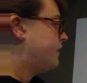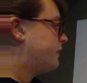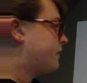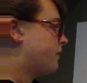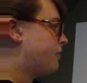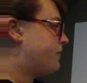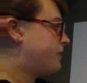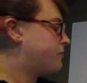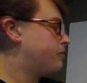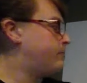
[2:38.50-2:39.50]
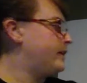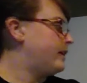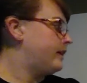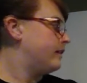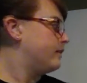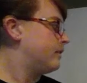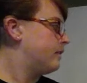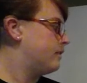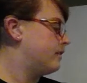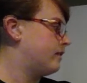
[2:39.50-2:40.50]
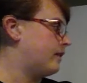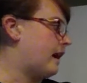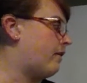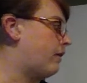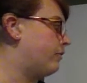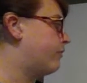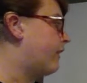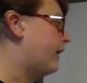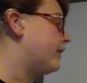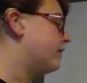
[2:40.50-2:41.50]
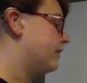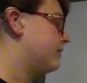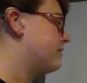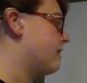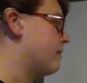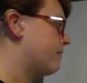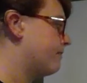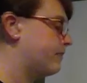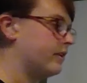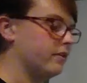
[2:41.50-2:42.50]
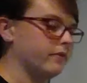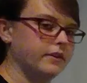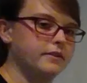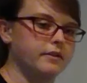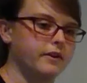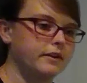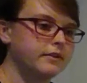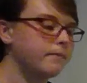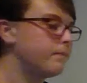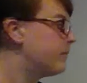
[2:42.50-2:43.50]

So this would be how I would find the sum of this series.